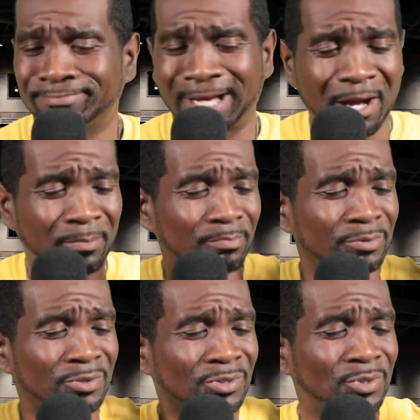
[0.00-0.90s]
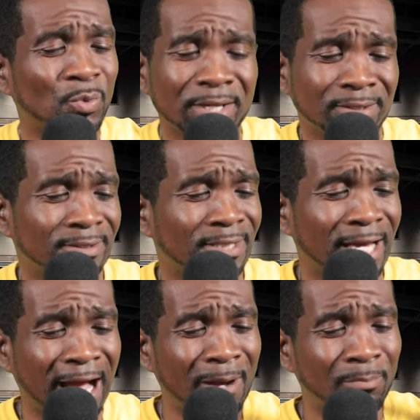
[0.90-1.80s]
I'm sweating.
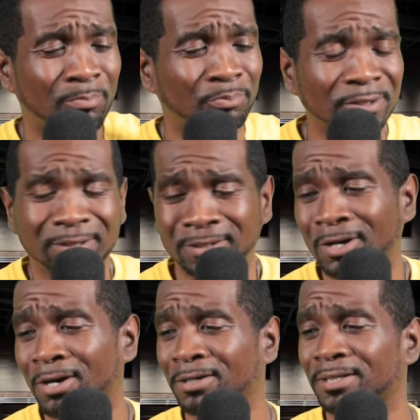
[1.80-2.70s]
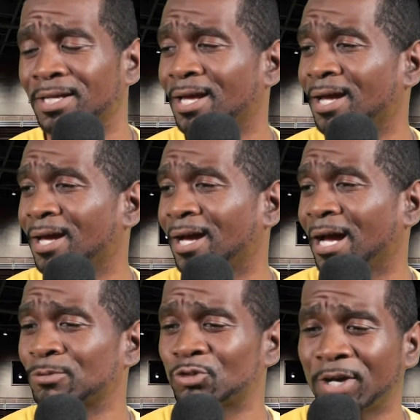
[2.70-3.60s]
I'm breathing hard.
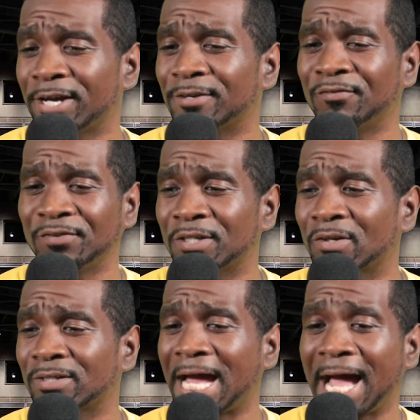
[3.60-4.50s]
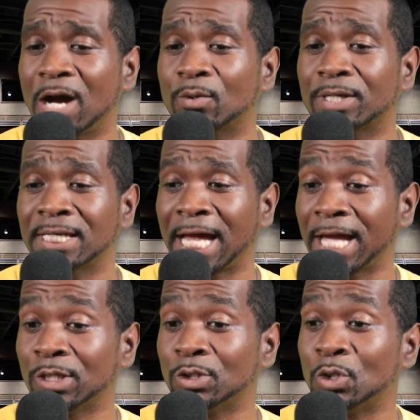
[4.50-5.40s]
I'm trying to figure out how can
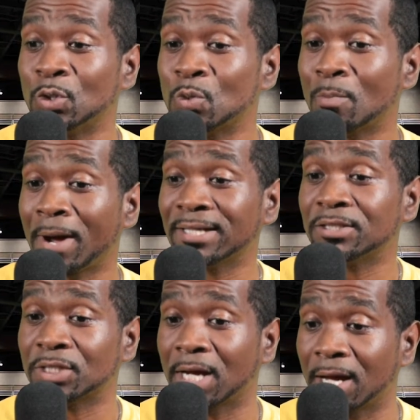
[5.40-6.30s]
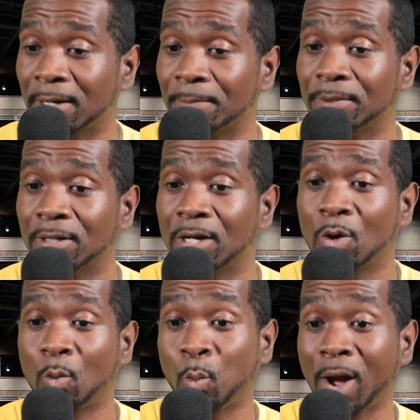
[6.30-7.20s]
I do my job
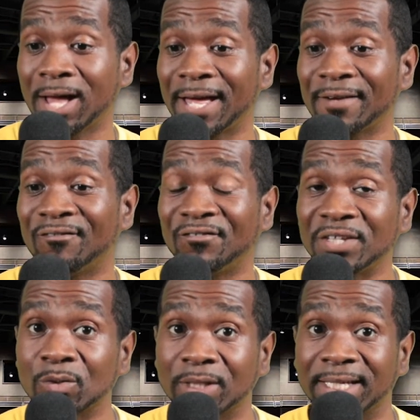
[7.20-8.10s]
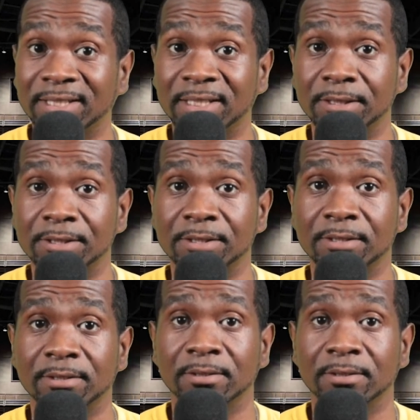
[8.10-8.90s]
while I feel like this.